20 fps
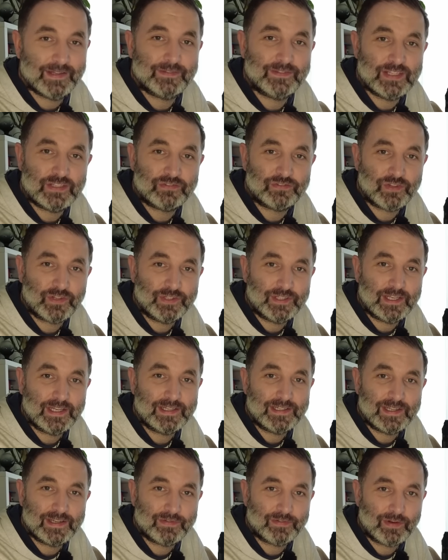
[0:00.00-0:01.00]
this
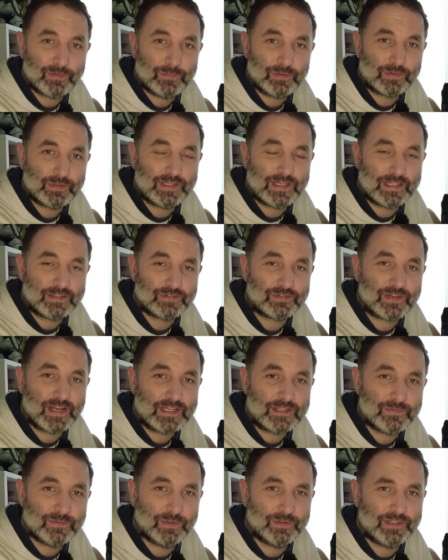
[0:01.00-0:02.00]
Sunday. If I'm looking at the
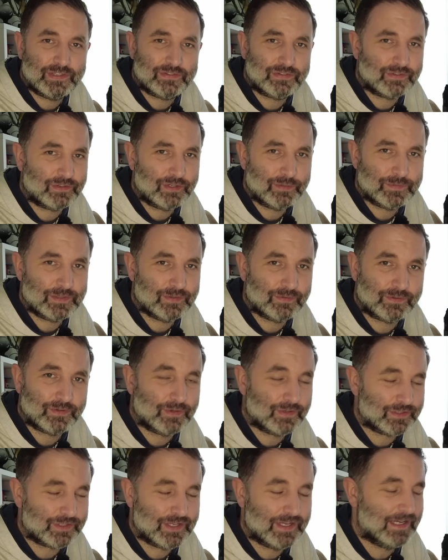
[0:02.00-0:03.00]
schedule, this is going to be on
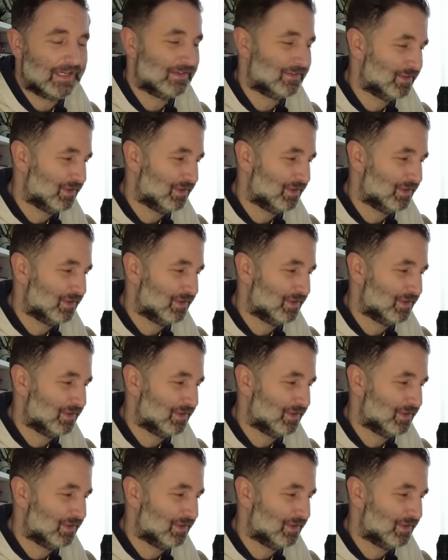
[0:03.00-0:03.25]
Thursday.